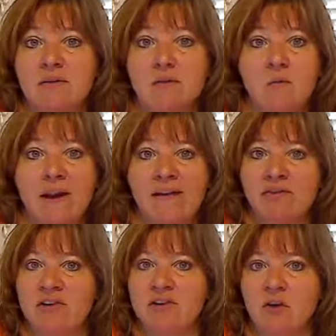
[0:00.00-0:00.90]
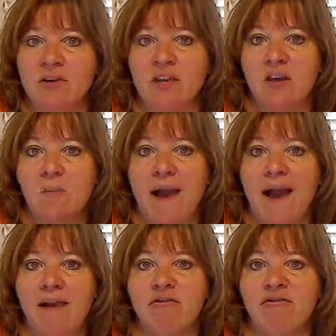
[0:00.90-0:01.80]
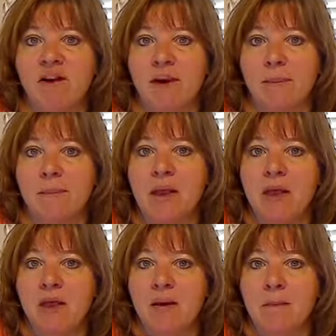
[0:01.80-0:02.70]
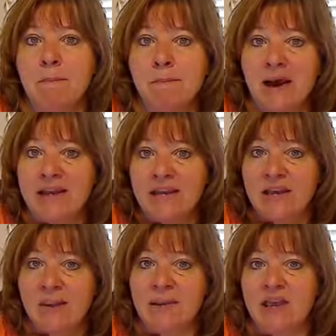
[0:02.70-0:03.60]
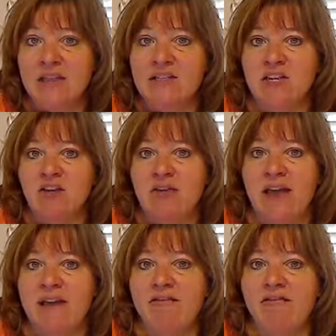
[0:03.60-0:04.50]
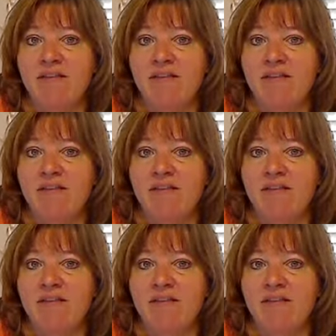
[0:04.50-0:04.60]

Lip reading: whatever is holding you back from money coming into your life.